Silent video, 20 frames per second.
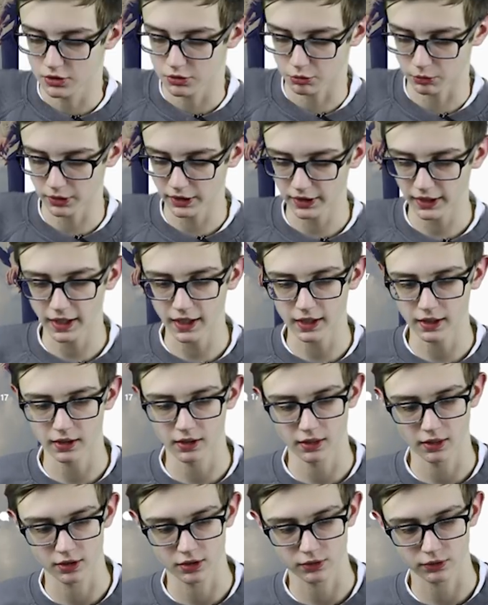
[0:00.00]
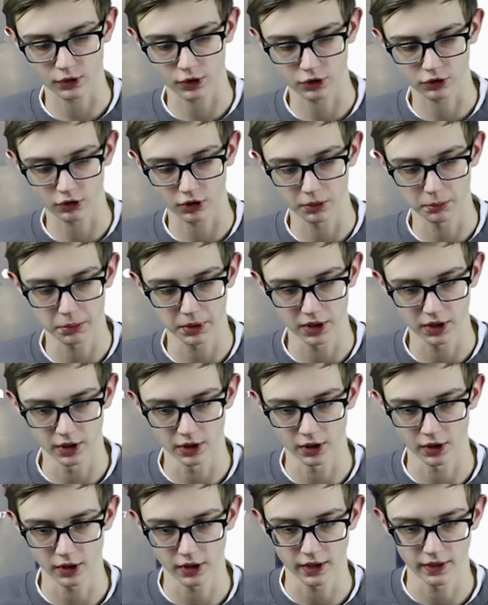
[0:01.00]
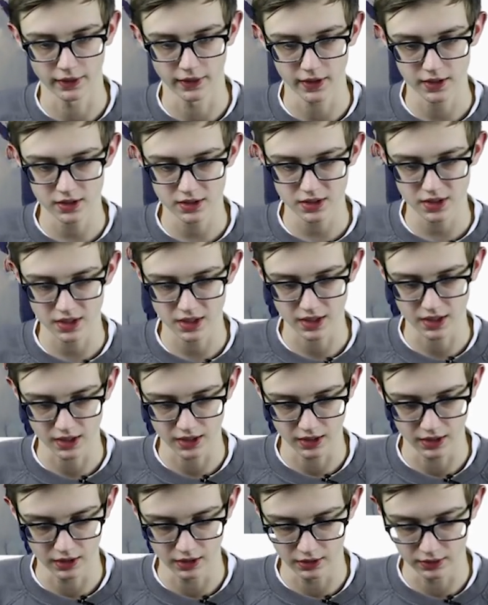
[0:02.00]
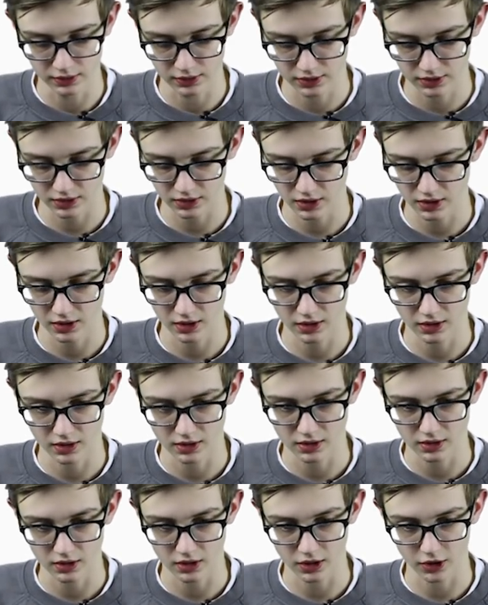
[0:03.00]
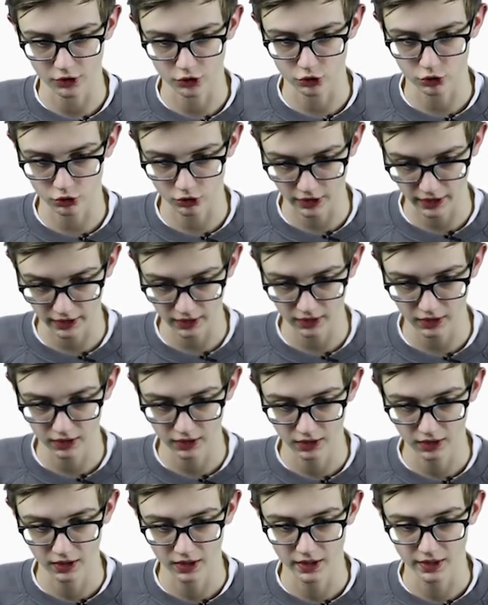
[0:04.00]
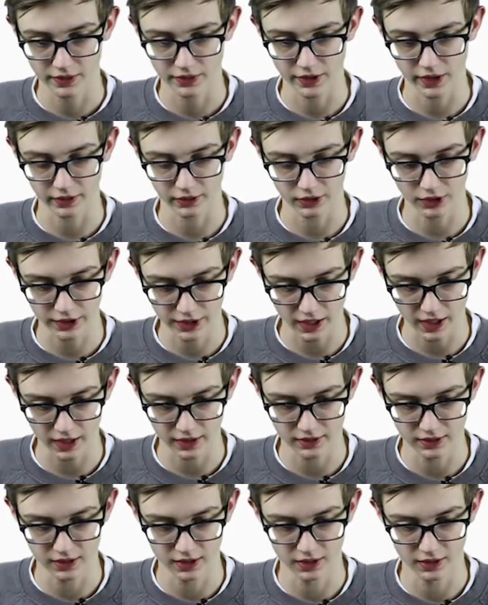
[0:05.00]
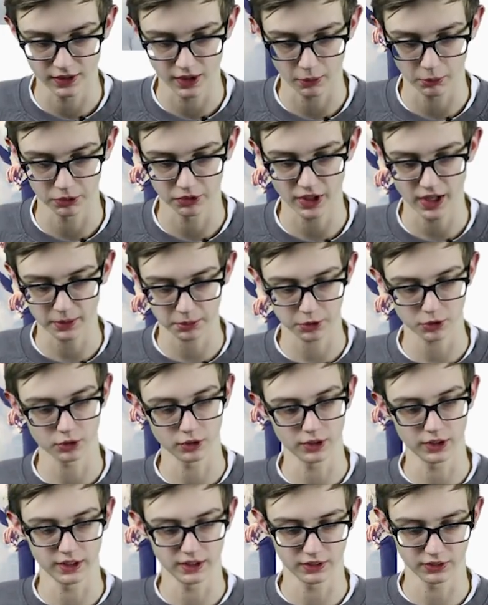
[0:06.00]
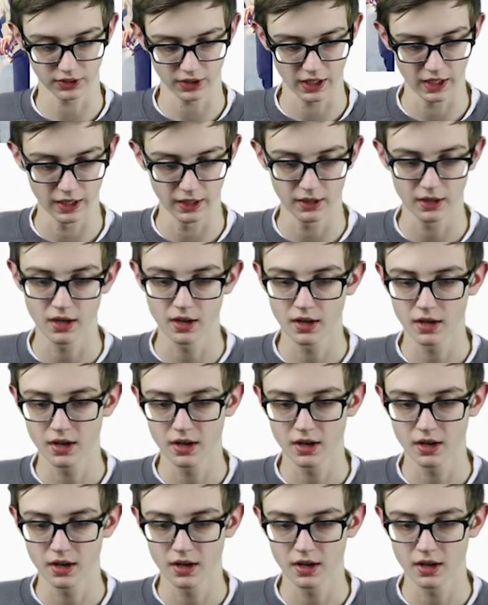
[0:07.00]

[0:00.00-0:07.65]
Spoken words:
we're gonna get into this first clip here, and this is a trick that Liad did that was absolutely insane.